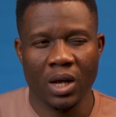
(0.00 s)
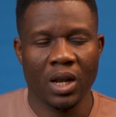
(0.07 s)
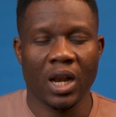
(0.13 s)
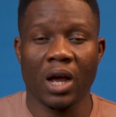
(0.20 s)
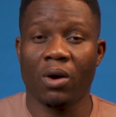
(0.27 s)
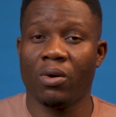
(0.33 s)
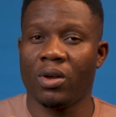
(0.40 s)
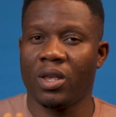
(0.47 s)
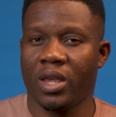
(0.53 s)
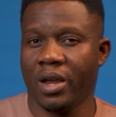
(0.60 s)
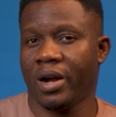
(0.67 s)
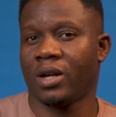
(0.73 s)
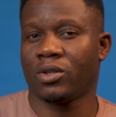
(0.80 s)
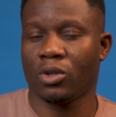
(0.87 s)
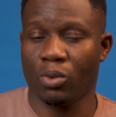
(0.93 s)
Now, here
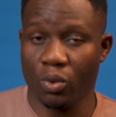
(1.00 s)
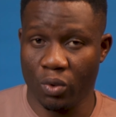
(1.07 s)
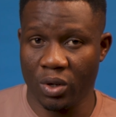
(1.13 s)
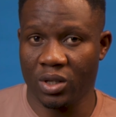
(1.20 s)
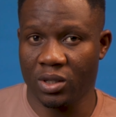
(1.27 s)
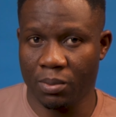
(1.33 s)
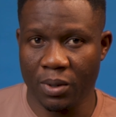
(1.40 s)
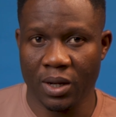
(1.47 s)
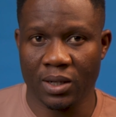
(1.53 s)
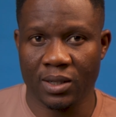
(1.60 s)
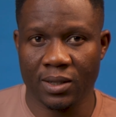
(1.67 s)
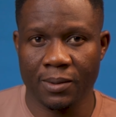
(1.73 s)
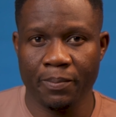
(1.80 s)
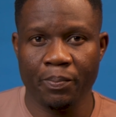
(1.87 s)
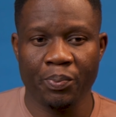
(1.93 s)
are some quick specs.